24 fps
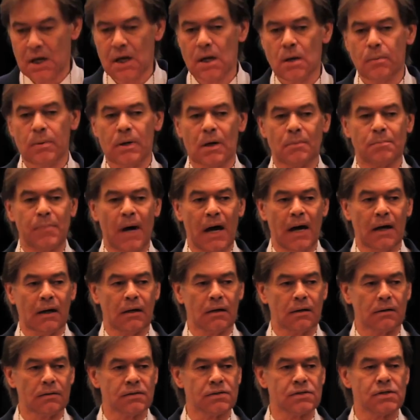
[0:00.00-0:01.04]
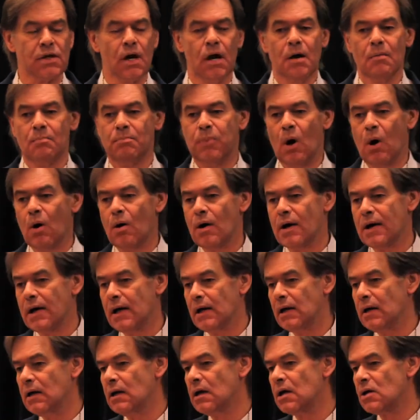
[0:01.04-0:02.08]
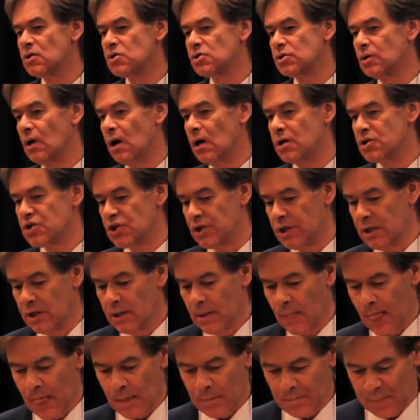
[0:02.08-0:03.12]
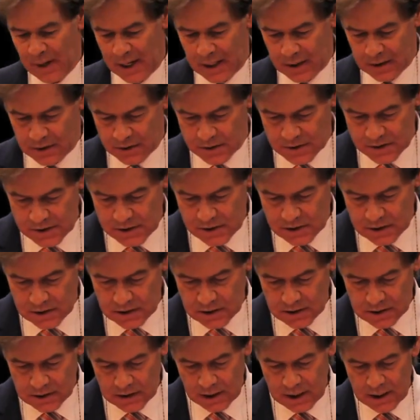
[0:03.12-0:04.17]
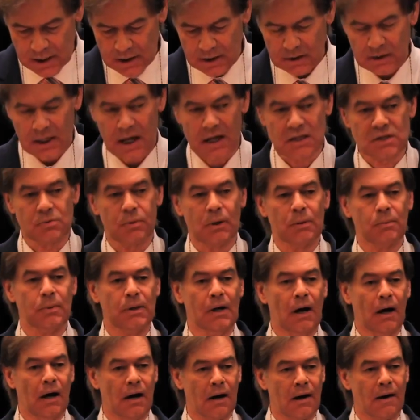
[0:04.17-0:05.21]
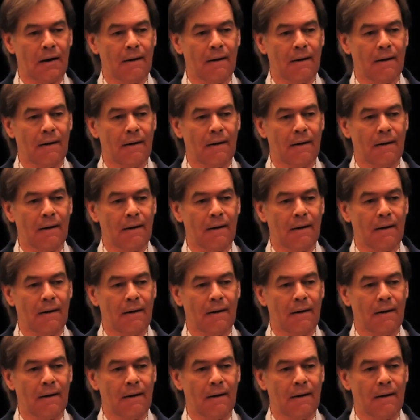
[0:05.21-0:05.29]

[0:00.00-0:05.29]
We are bankers. Boring, stodgy bankers. Okay? That's what we are.